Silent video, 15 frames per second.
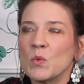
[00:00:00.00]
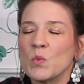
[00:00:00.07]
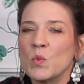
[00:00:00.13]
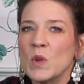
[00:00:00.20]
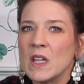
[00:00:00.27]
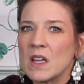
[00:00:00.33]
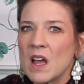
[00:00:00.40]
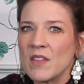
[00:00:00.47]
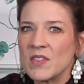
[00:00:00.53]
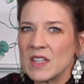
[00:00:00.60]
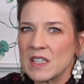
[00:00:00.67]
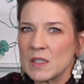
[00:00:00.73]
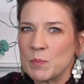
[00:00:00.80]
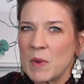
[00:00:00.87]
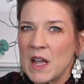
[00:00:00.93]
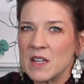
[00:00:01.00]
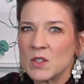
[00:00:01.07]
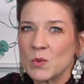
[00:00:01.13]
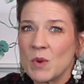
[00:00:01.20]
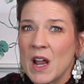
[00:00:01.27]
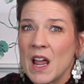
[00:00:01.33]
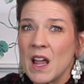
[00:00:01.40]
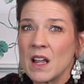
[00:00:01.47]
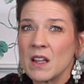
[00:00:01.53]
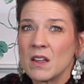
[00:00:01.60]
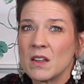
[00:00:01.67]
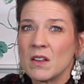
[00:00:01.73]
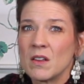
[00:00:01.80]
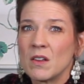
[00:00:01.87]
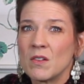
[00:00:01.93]
We got the spice
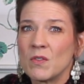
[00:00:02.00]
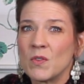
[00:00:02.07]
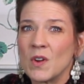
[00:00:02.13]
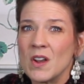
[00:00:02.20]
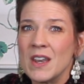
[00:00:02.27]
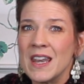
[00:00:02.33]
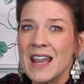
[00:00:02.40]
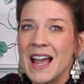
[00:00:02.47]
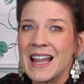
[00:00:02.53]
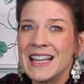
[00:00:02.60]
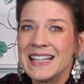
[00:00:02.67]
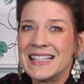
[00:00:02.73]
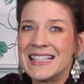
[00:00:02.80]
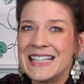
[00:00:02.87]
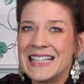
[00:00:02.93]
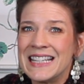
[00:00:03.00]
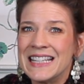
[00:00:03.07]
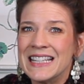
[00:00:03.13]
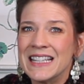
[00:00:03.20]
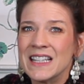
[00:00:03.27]
rack for $90.